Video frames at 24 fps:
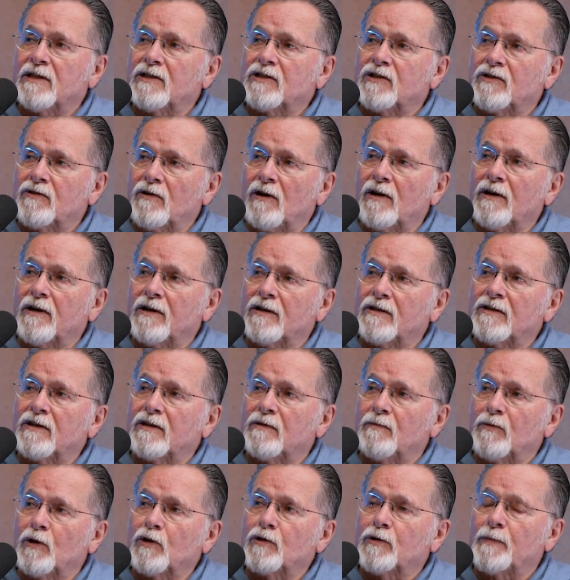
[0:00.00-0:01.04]
and strongest
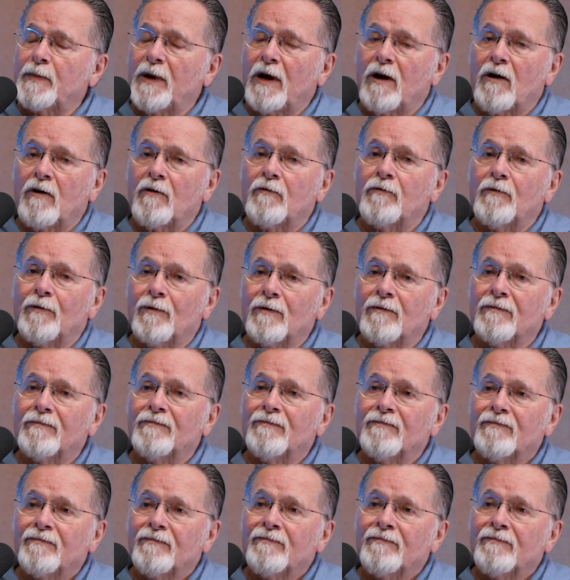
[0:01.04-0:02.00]
and most powerful